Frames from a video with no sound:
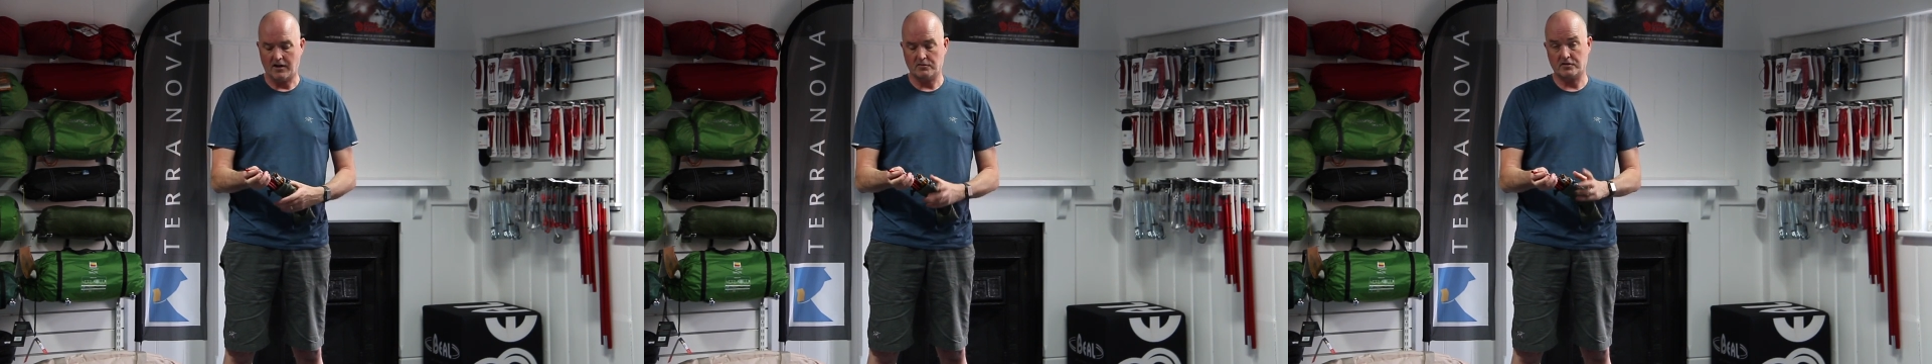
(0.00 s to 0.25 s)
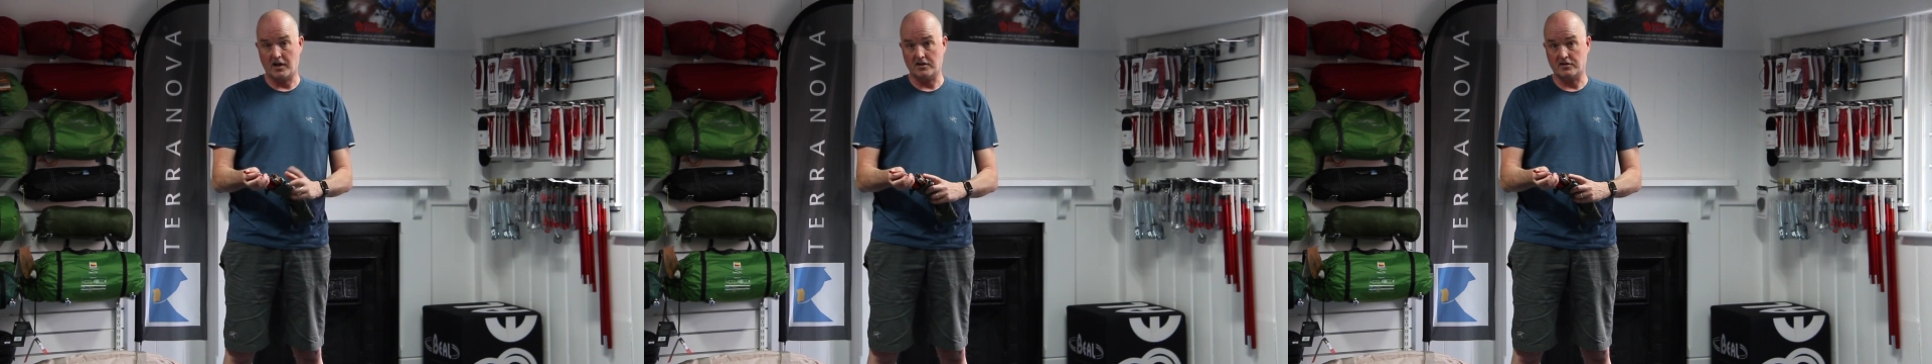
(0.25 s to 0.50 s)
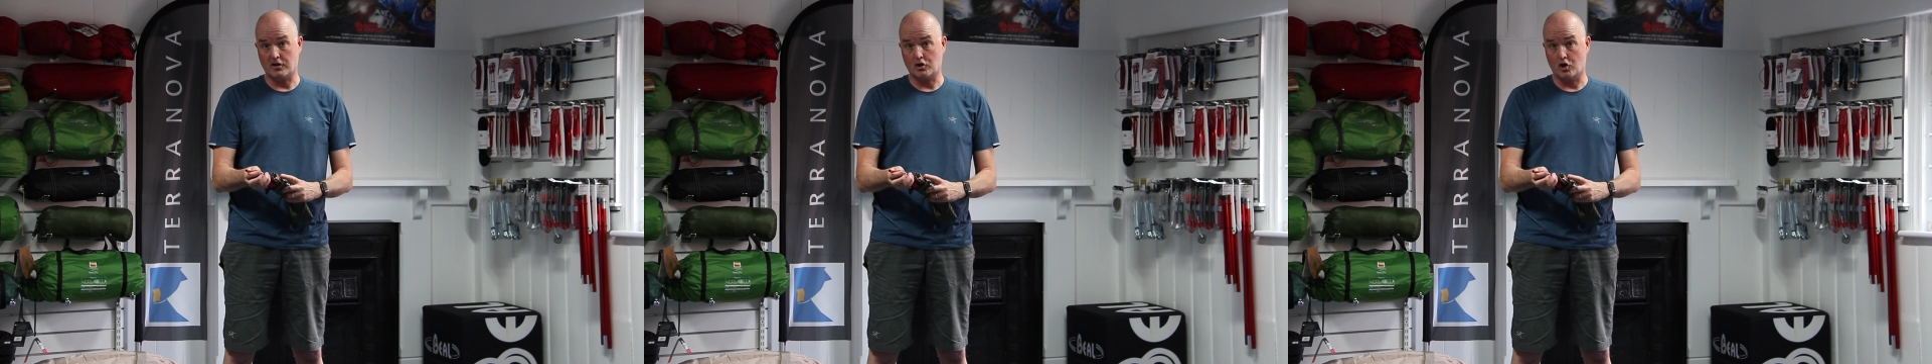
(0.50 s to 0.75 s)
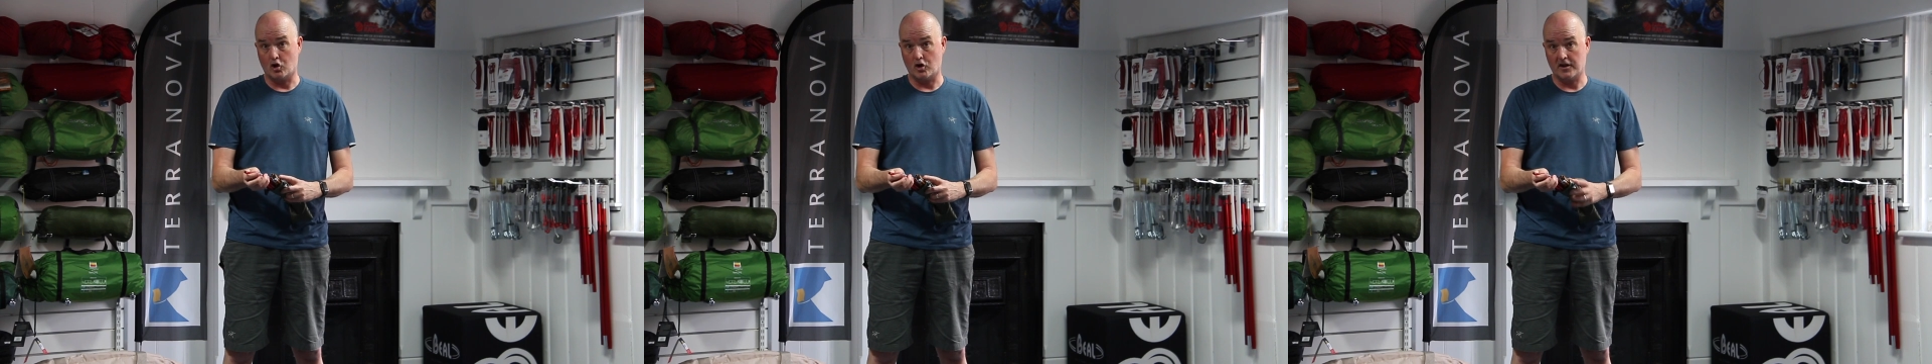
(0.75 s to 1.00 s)
which go into the
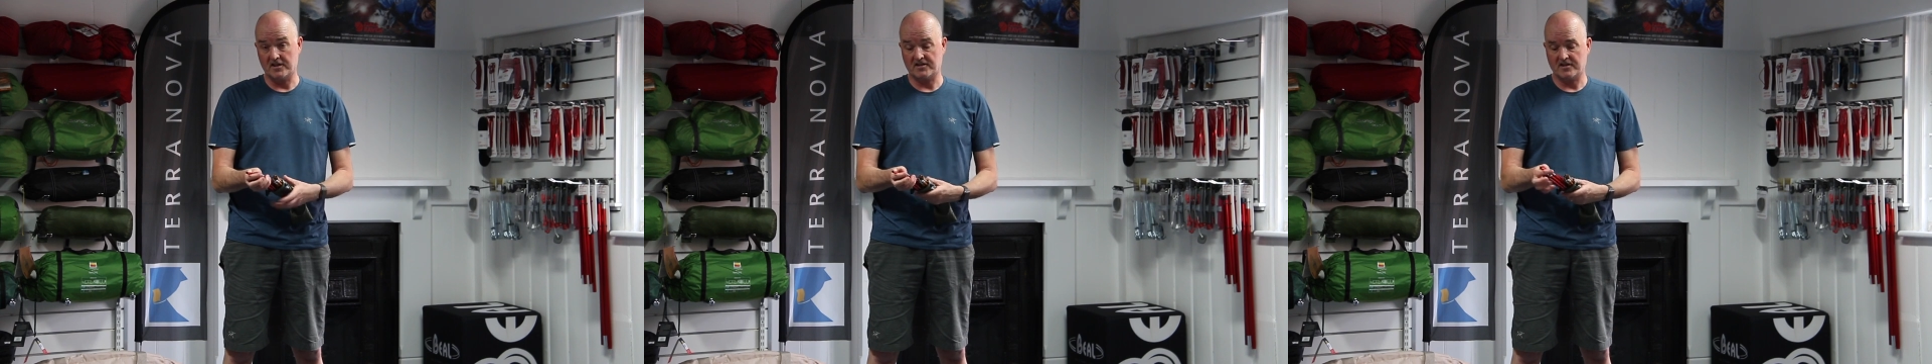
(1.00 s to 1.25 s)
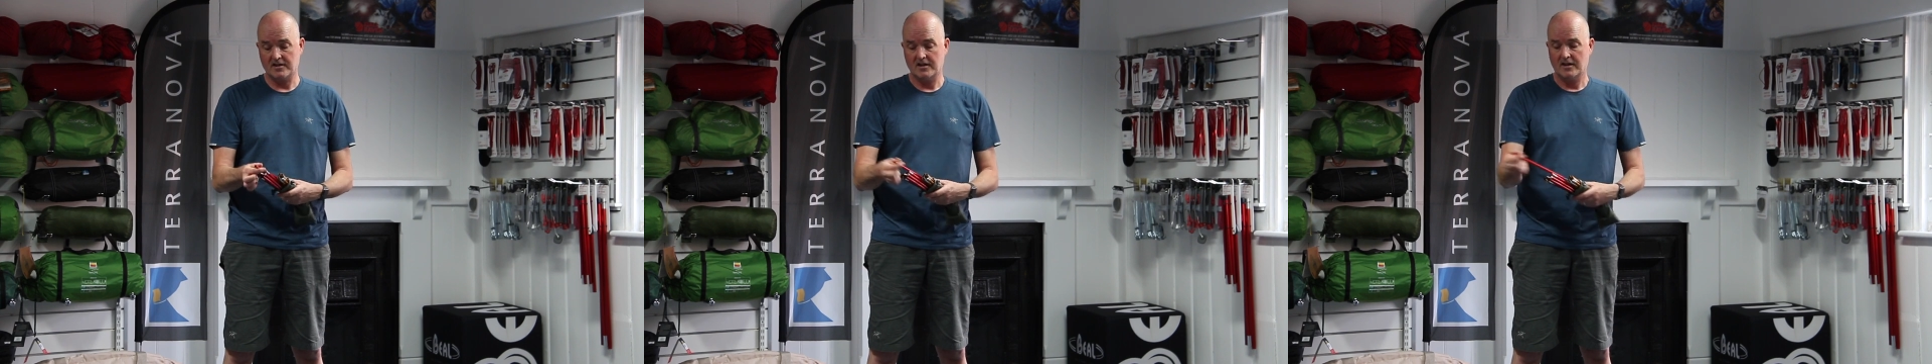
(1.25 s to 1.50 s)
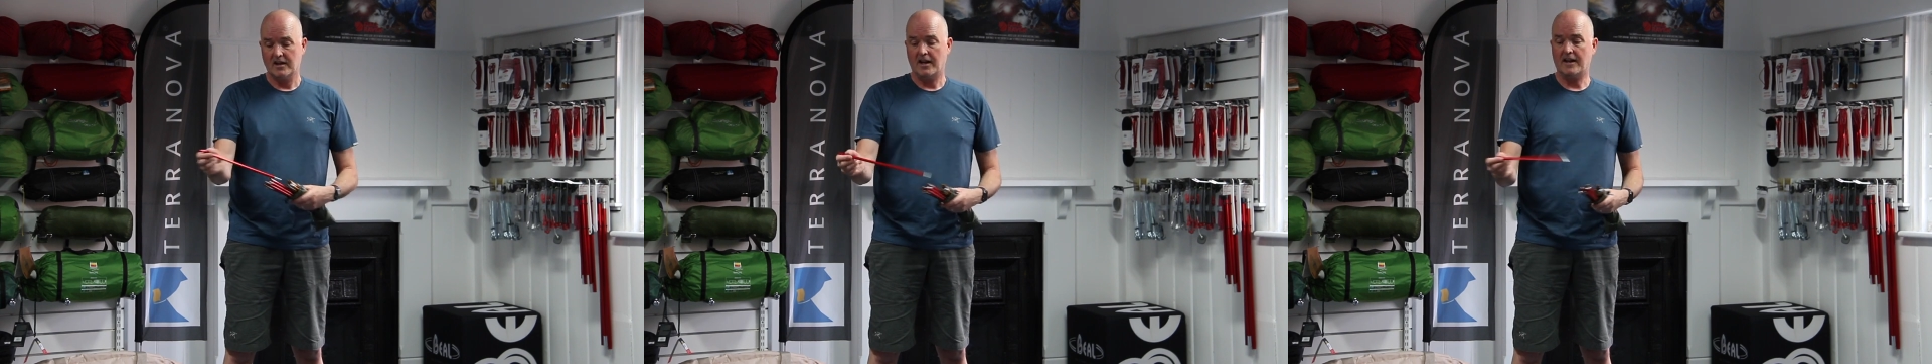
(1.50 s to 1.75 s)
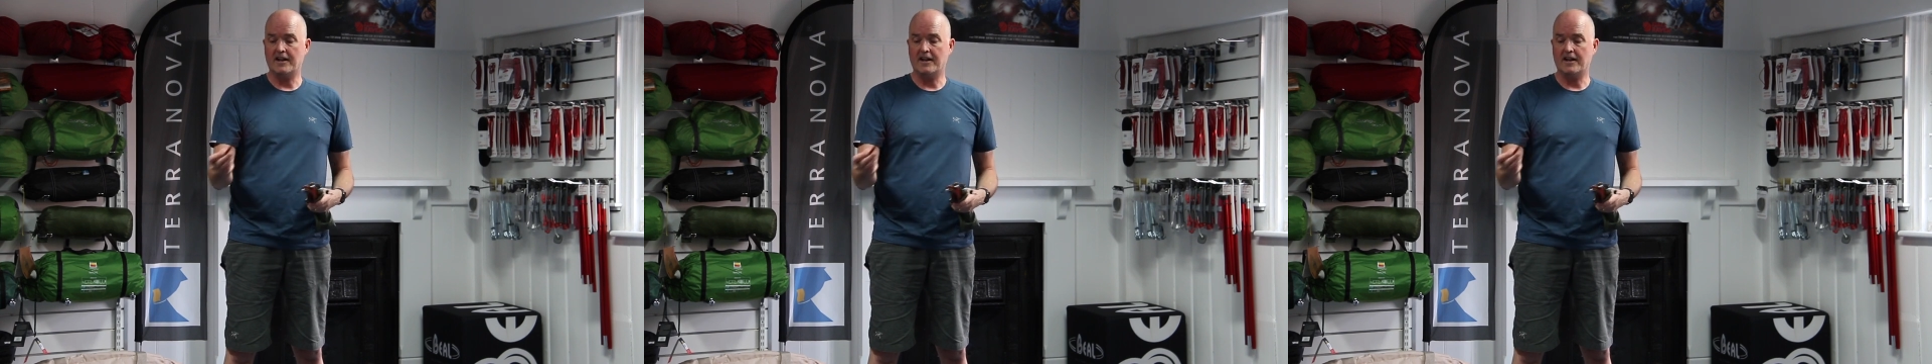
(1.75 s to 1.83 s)
corners.